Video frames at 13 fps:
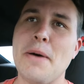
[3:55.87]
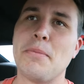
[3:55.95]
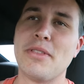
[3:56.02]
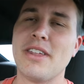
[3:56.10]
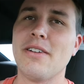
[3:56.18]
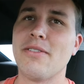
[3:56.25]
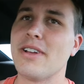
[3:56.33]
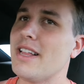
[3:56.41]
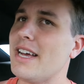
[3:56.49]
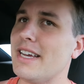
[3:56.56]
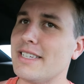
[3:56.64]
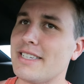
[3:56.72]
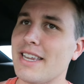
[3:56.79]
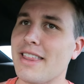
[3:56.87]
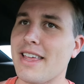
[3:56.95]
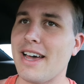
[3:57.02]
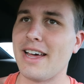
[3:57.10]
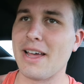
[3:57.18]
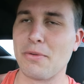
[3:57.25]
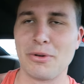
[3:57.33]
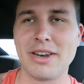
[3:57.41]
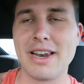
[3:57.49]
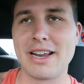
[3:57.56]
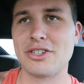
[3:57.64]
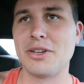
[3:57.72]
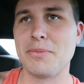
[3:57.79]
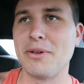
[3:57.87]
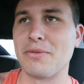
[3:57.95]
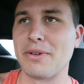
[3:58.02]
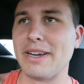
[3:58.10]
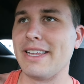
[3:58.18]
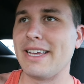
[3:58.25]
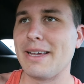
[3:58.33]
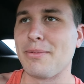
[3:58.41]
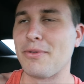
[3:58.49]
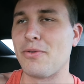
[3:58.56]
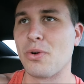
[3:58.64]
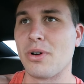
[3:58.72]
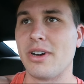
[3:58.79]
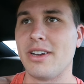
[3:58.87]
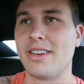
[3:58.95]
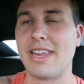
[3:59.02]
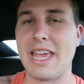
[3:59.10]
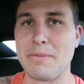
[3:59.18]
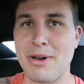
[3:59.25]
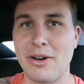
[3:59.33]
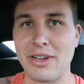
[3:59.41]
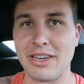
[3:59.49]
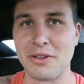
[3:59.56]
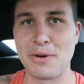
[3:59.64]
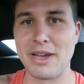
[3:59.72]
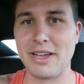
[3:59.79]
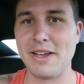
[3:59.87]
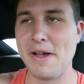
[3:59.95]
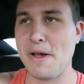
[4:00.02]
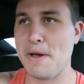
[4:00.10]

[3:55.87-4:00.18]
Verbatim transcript: But then I realized that I wouldn't actually be reading it before it came out anyway